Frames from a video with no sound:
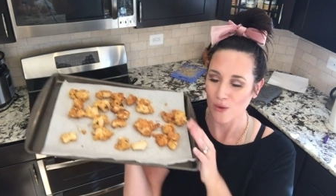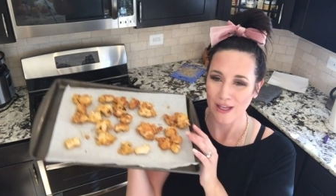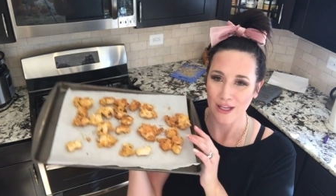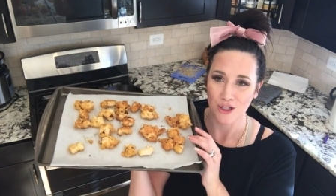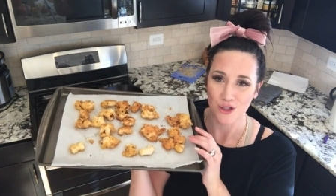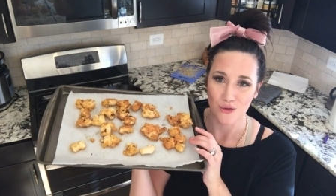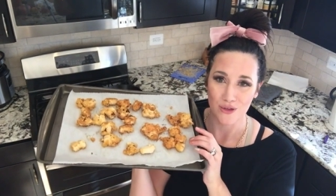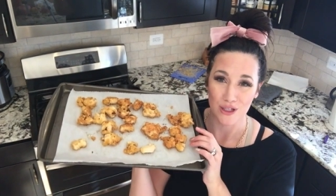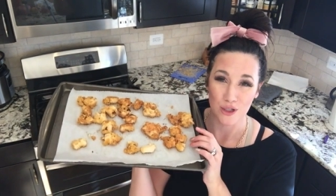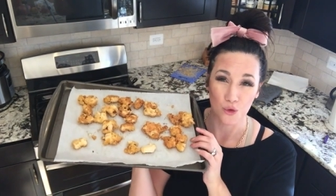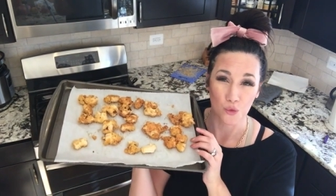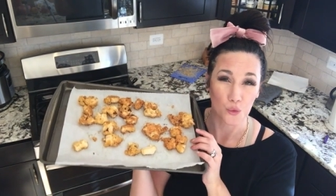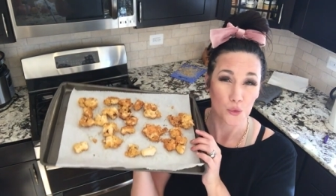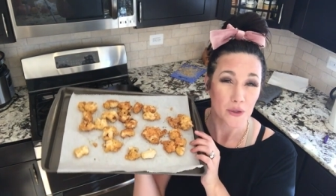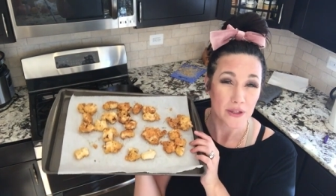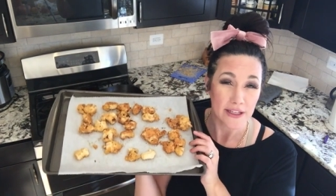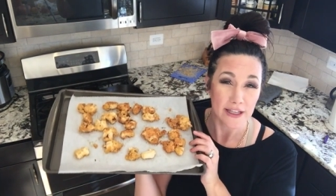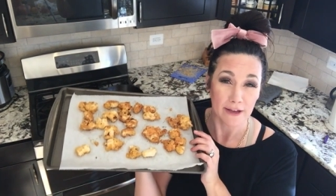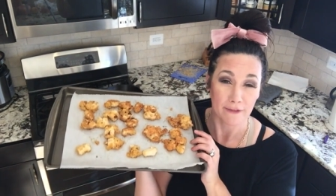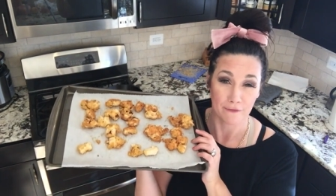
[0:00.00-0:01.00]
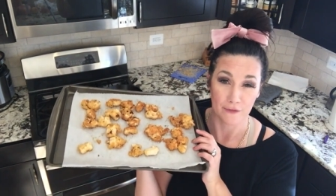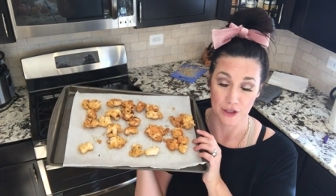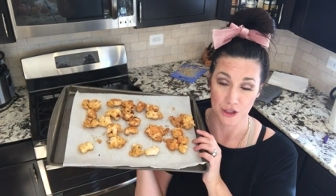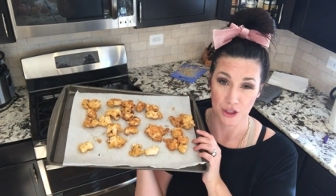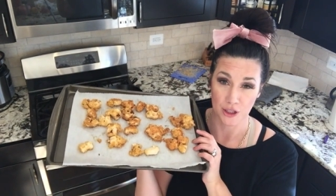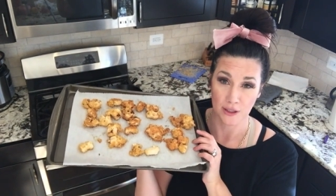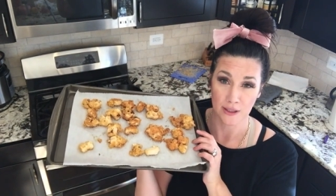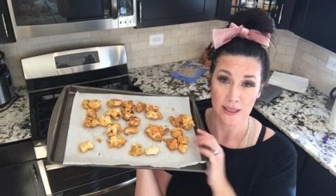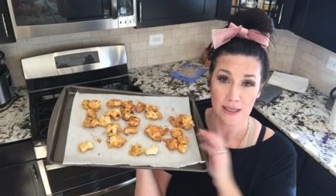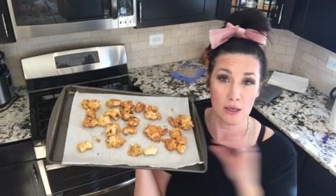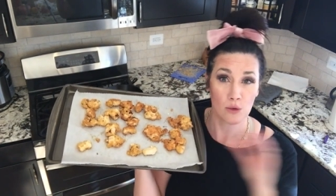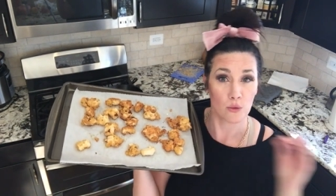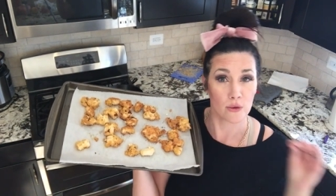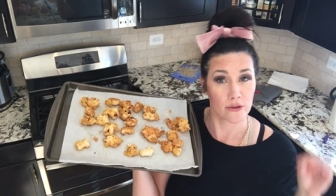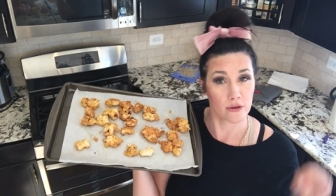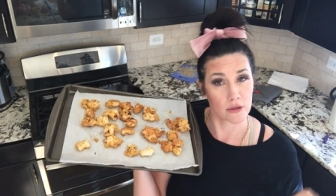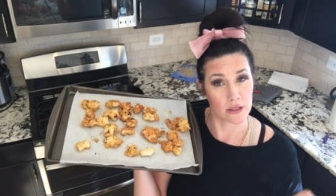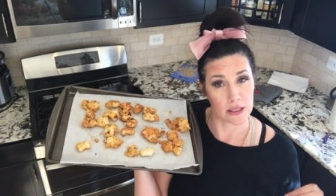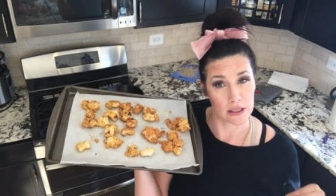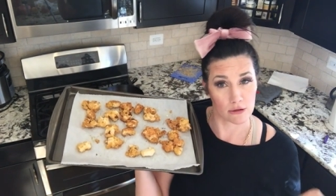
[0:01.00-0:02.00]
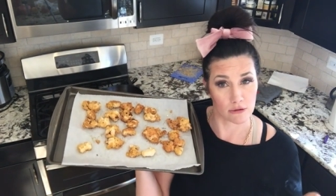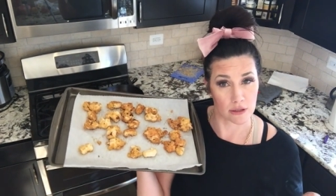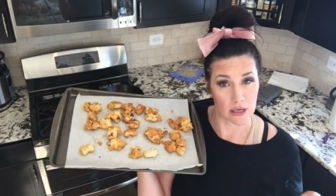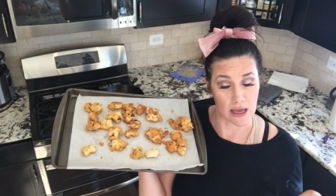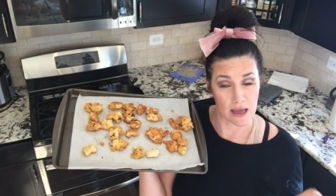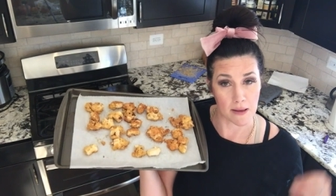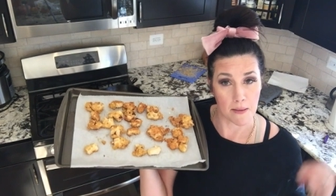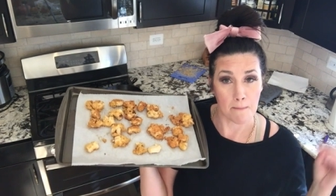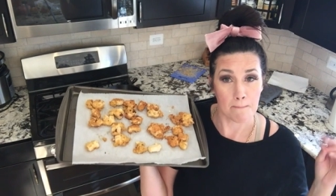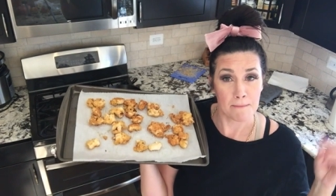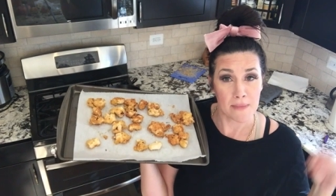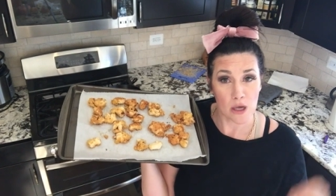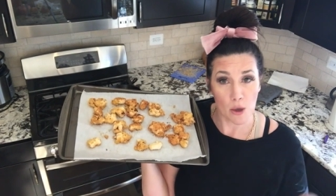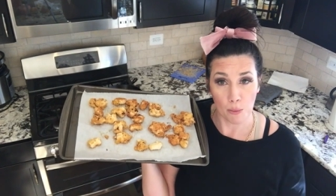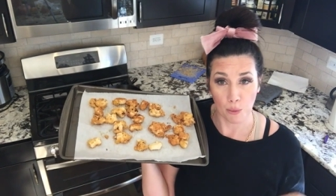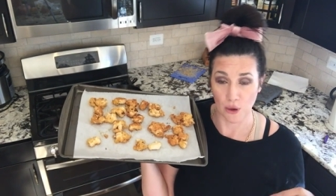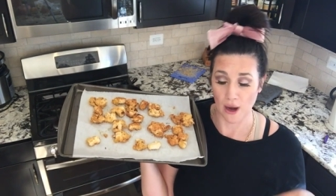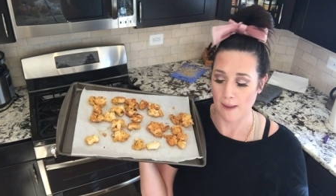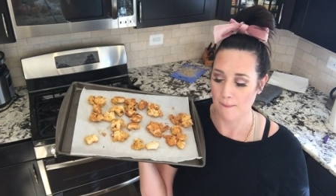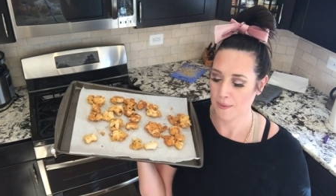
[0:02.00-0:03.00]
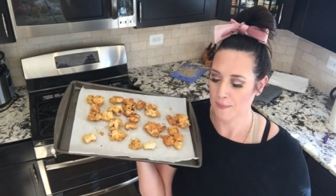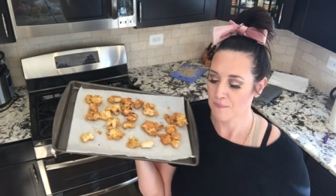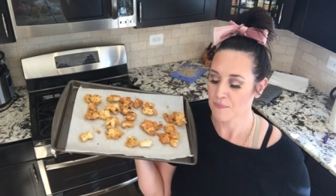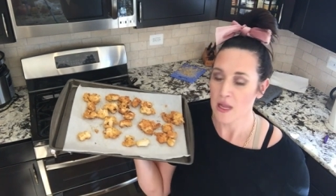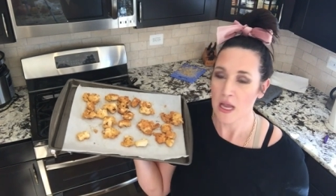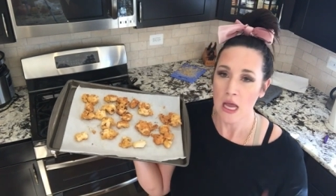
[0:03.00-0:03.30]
We can do this really efficiently with our keto diet meal prep.